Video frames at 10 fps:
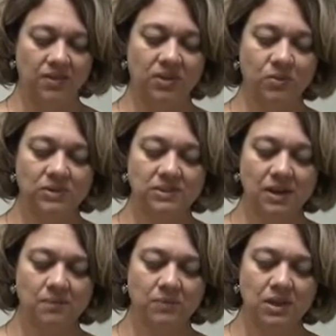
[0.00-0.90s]
There was
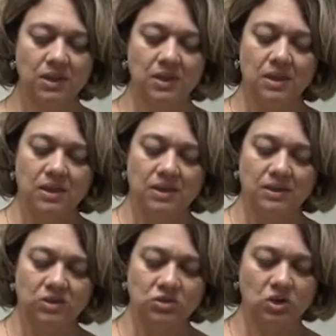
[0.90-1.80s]
some
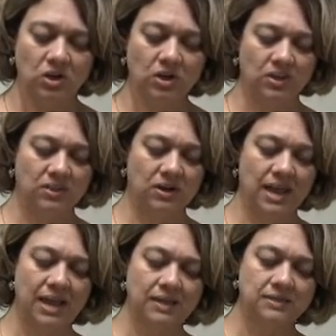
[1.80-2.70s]
that shook their
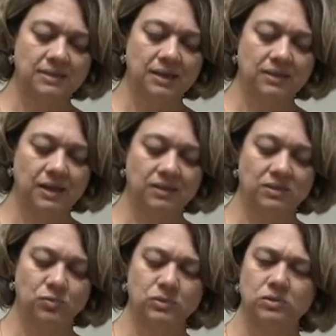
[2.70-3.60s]
heads and thought
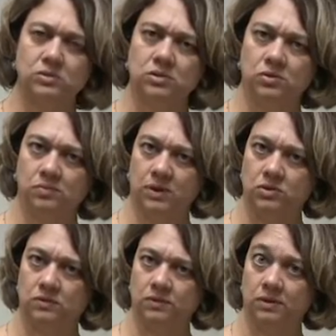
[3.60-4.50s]
this was too
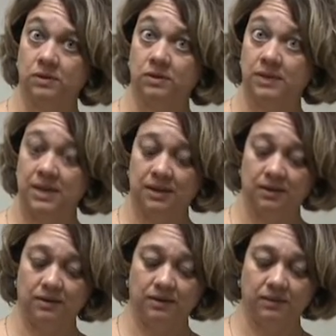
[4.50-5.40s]
much of a good thing.